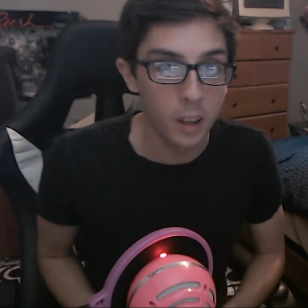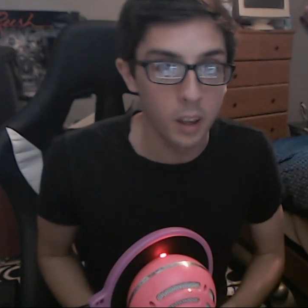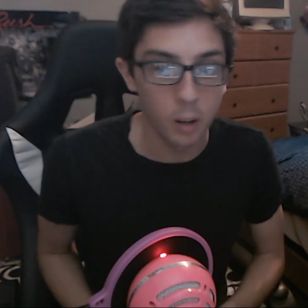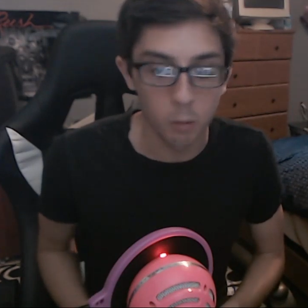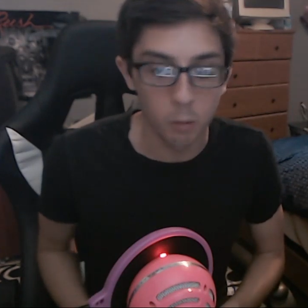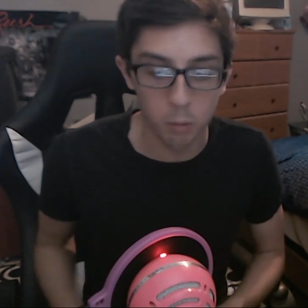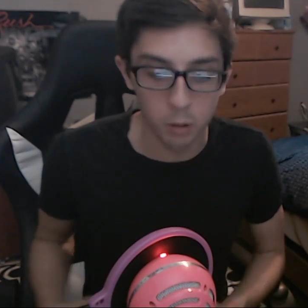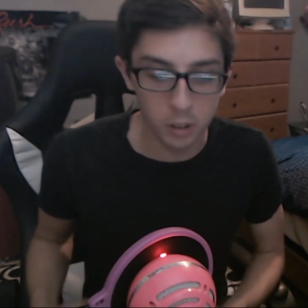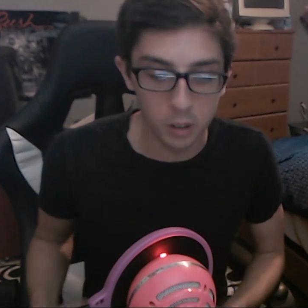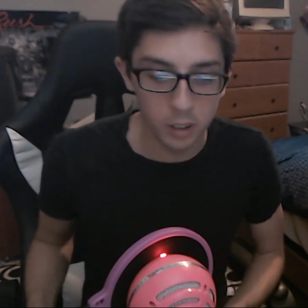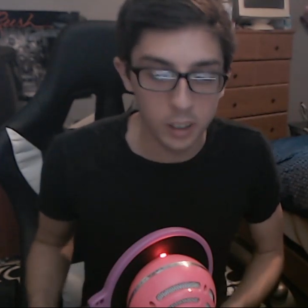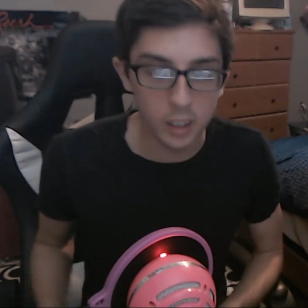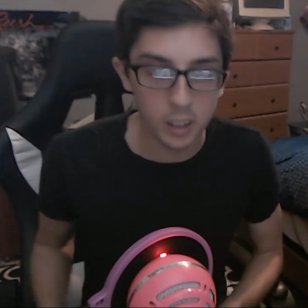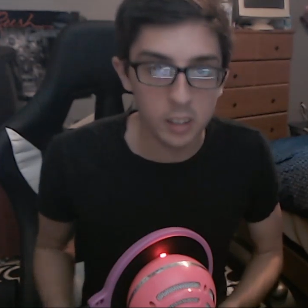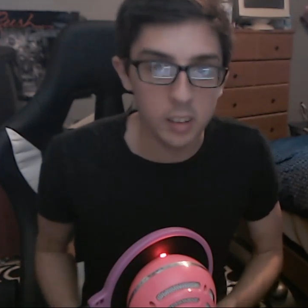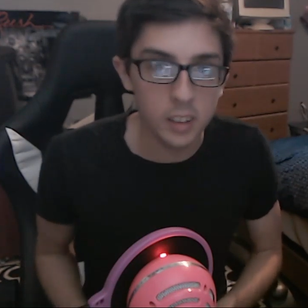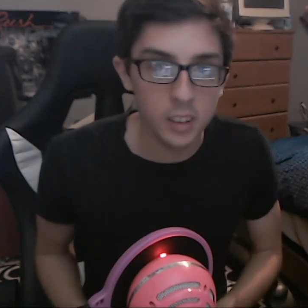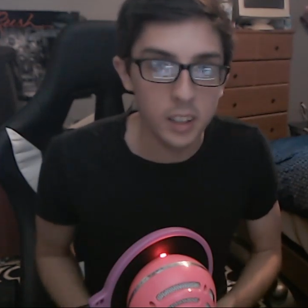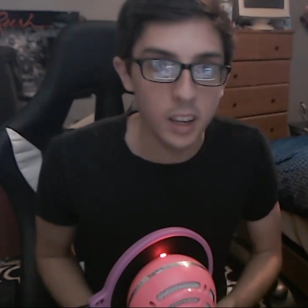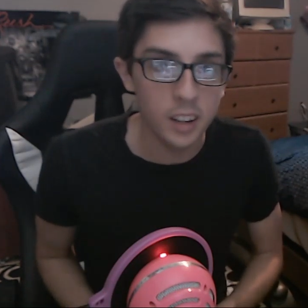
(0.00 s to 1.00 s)
really likes
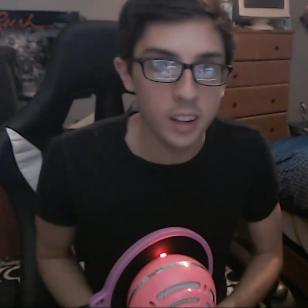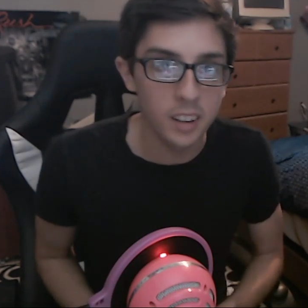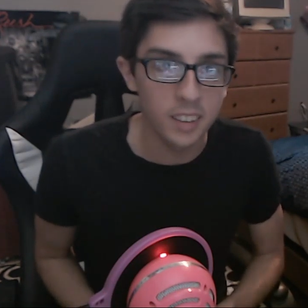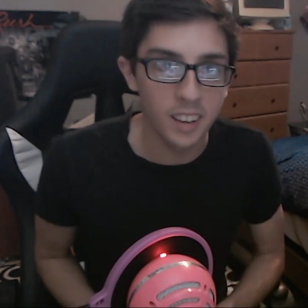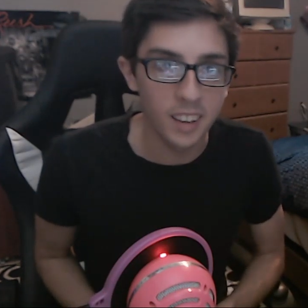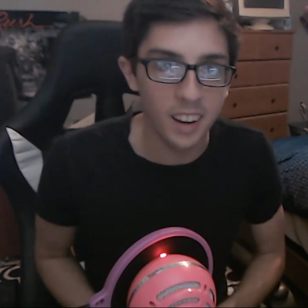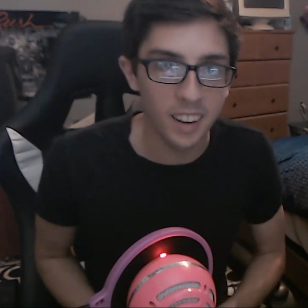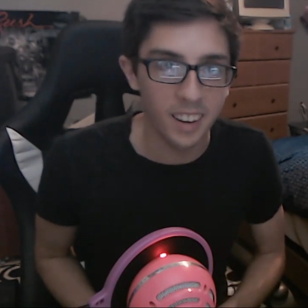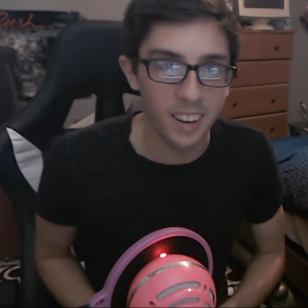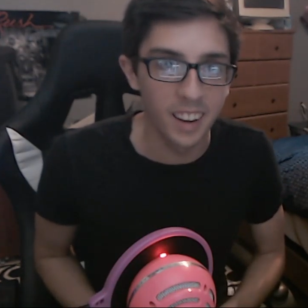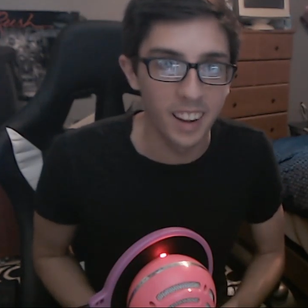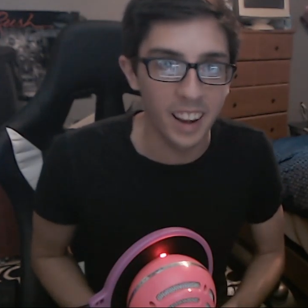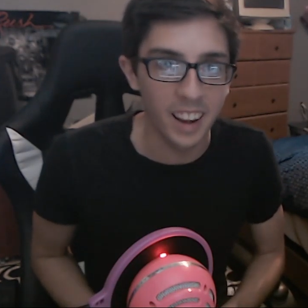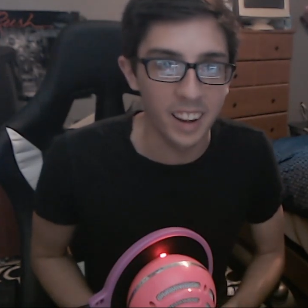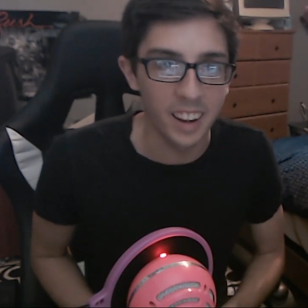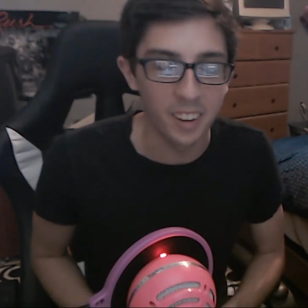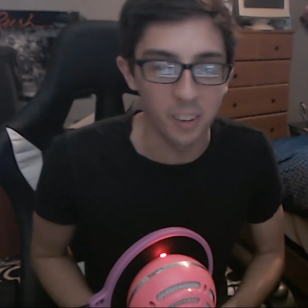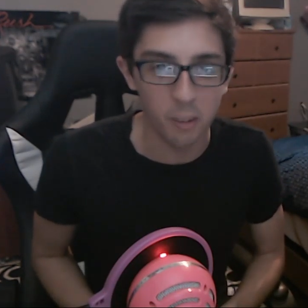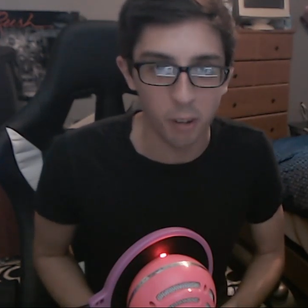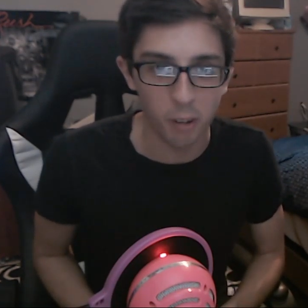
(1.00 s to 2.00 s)
to get in there
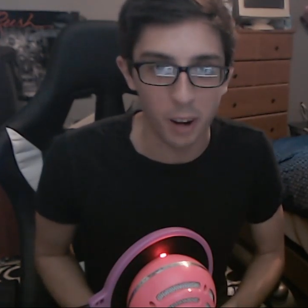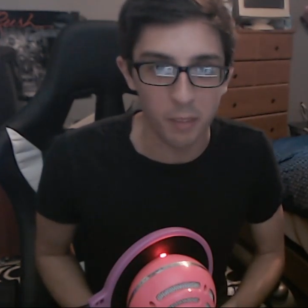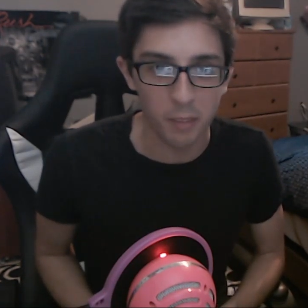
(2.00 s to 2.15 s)
and try